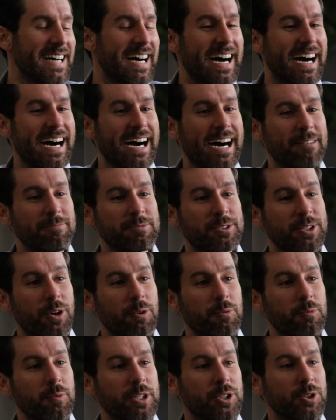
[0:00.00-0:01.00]
Um,
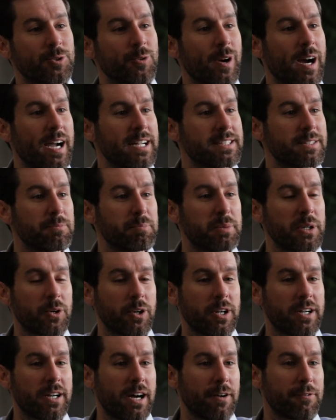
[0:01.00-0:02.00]
so we try to
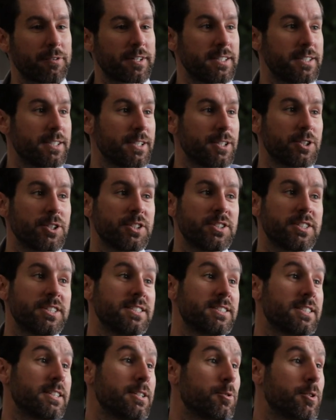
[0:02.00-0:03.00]
build enough
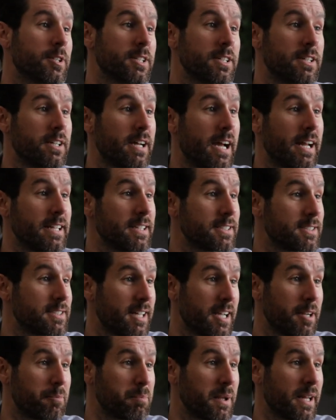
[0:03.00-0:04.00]
contingencies into a, any
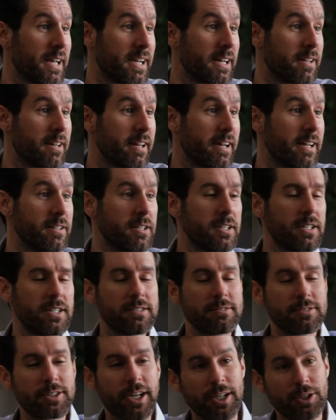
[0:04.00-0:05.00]
estate plan that
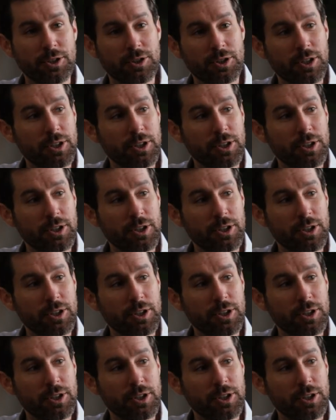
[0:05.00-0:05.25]
change of